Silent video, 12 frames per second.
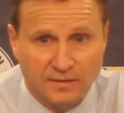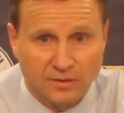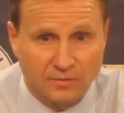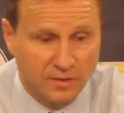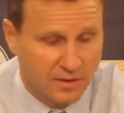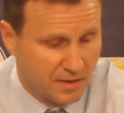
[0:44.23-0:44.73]

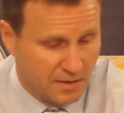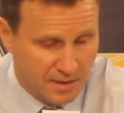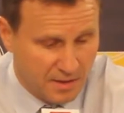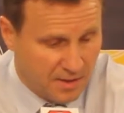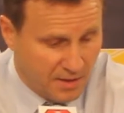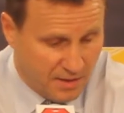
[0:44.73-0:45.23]
So
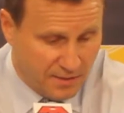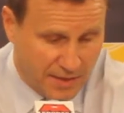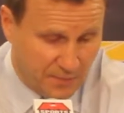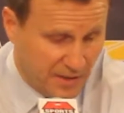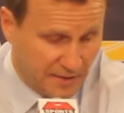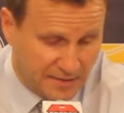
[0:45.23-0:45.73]

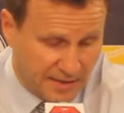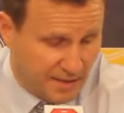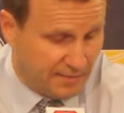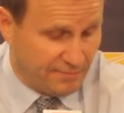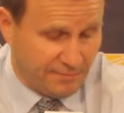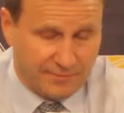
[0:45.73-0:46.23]
that being
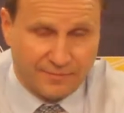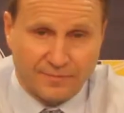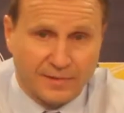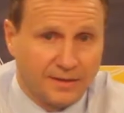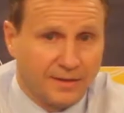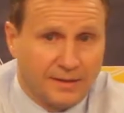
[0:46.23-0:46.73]
said,
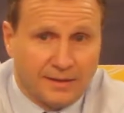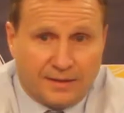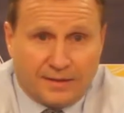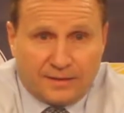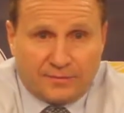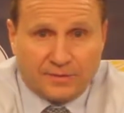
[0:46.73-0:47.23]
we're going
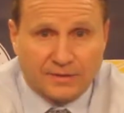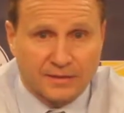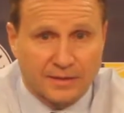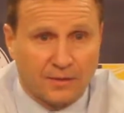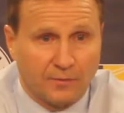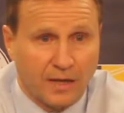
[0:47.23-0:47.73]

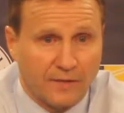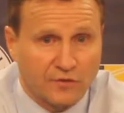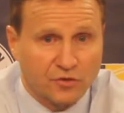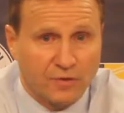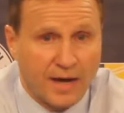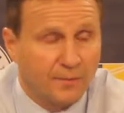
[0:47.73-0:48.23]
to have to
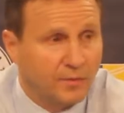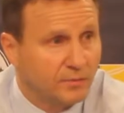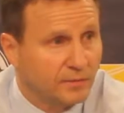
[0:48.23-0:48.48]
scramble.